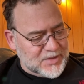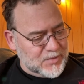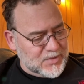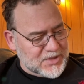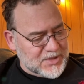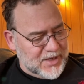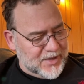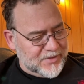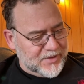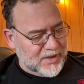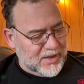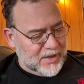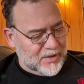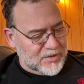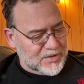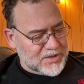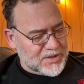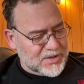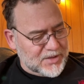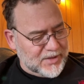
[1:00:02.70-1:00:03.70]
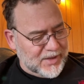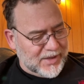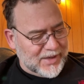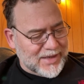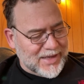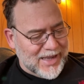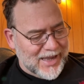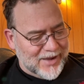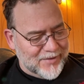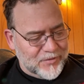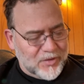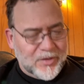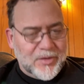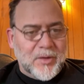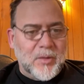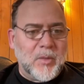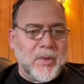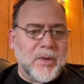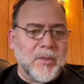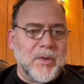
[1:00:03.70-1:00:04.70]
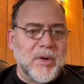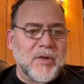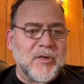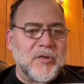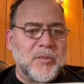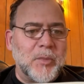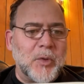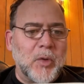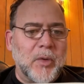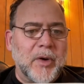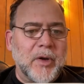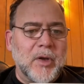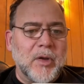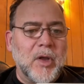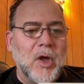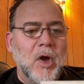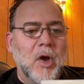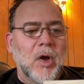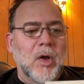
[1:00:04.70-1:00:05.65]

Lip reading: it was nothing else than a cavern that we were exploring.